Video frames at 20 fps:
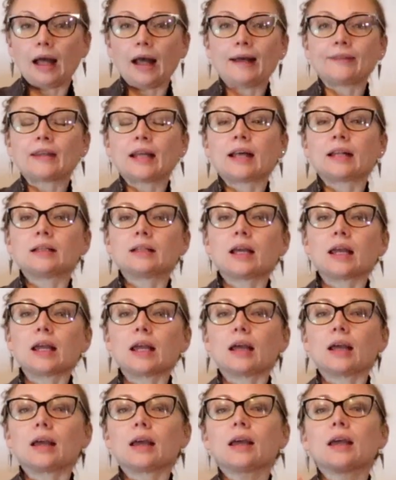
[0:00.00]
And then
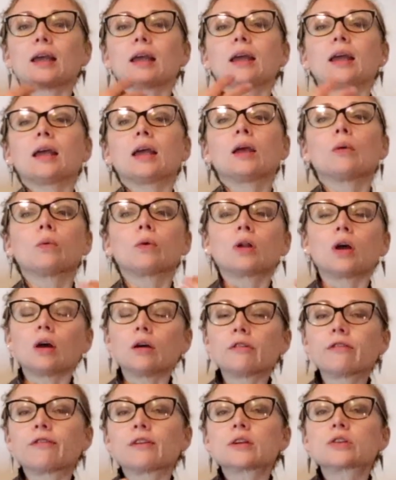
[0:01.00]
it will
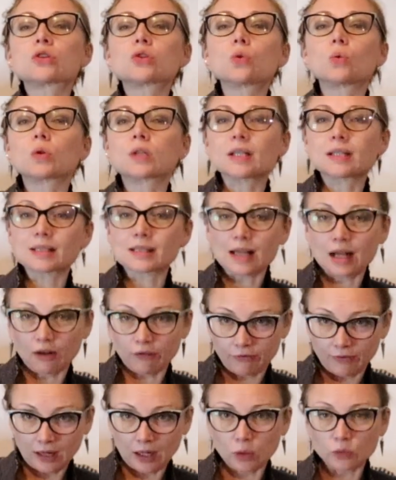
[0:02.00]
hopefully sort
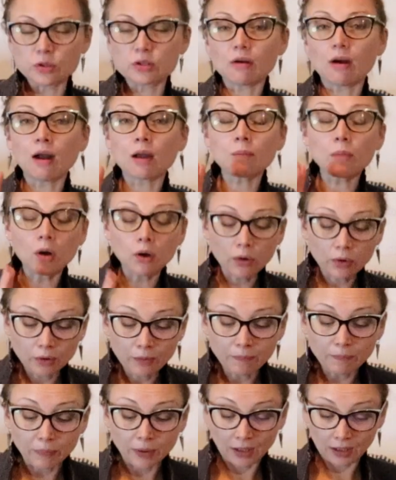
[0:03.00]
itself out. So I'm
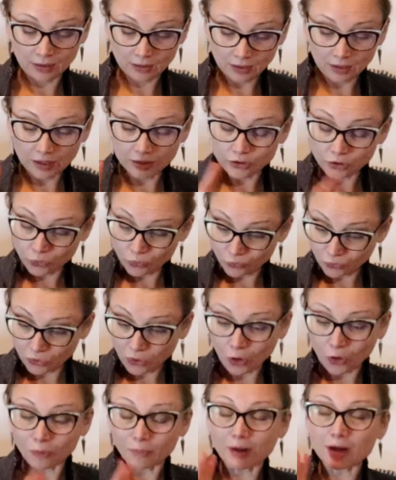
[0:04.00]
hoping, I don't
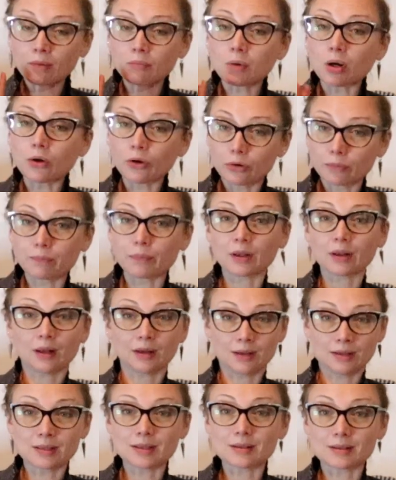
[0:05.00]
know, but I'm hoping
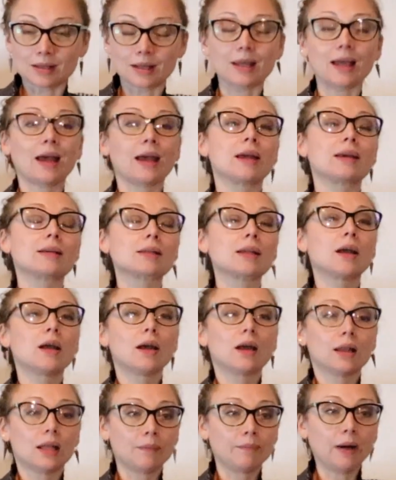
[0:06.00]
that this is the case,
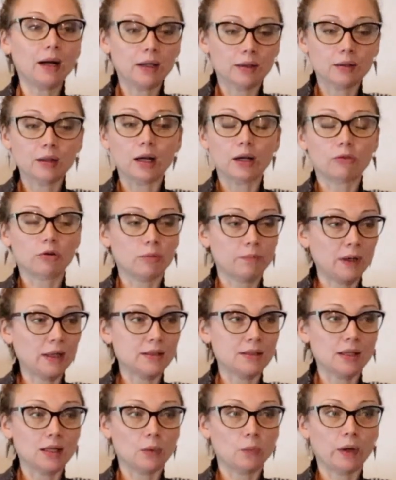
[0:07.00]
that my thyroid
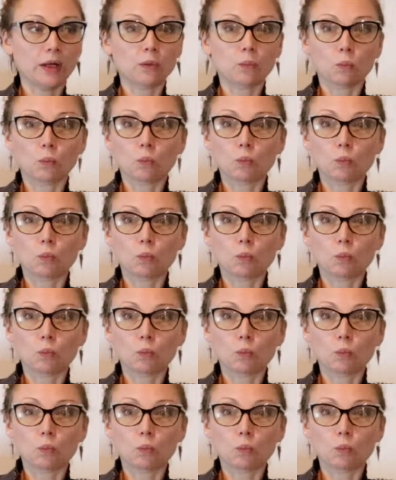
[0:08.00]
basically went,